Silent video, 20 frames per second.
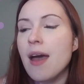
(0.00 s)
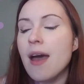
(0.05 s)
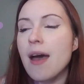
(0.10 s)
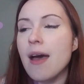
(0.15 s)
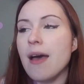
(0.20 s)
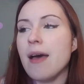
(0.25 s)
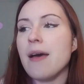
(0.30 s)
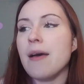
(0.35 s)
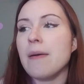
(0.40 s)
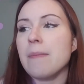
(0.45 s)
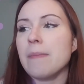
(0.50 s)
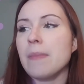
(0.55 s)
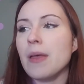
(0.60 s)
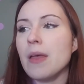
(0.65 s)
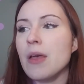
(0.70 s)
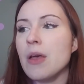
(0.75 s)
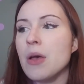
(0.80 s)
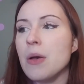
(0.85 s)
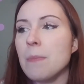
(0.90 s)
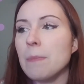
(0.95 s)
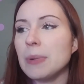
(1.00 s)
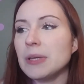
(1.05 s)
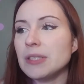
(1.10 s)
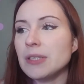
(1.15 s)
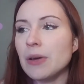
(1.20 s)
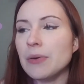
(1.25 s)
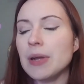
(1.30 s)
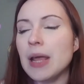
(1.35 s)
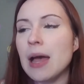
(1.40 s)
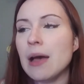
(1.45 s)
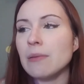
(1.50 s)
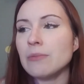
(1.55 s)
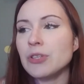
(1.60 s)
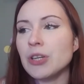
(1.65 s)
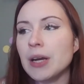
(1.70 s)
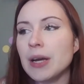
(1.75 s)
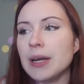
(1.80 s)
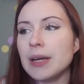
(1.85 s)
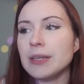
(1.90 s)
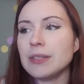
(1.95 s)
But so now I'm
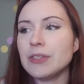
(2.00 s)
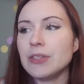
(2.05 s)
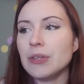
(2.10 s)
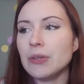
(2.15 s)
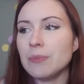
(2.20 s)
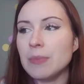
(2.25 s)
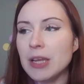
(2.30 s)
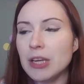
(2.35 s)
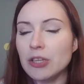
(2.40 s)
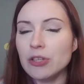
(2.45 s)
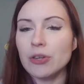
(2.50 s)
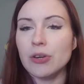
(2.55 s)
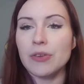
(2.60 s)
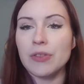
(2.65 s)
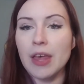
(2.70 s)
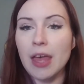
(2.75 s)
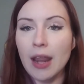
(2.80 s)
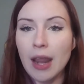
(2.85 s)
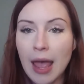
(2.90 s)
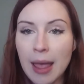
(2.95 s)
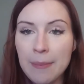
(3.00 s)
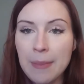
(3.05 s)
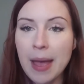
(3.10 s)
trying to make sure that I'm